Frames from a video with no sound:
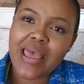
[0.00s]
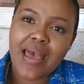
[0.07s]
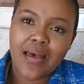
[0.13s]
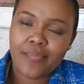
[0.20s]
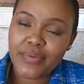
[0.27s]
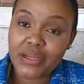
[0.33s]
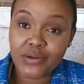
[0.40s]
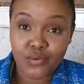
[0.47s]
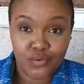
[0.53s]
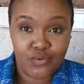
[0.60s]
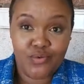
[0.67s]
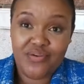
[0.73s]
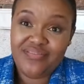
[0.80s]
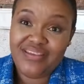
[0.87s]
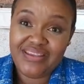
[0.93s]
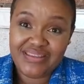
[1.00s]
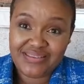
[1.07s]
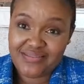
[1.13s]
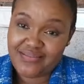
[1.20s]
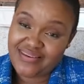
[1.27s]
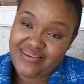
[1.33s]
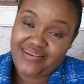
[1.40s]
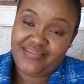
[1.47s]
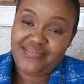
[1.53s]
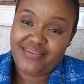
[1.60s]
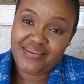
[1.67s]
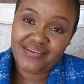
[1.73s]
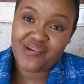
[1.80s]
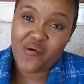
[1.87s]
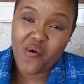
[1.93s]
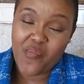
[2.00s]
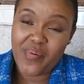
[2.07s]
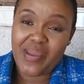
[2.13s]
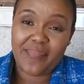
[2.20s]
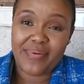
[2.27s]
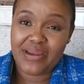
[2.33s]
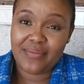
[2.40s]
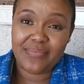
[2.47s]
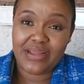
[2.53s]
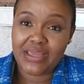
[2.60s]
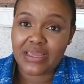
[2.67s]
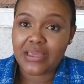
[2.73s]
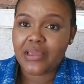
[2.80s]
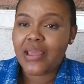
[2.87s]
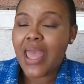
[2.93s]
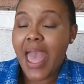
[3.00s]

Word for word: I mean, I don't know if he, he did go back, but I'm like,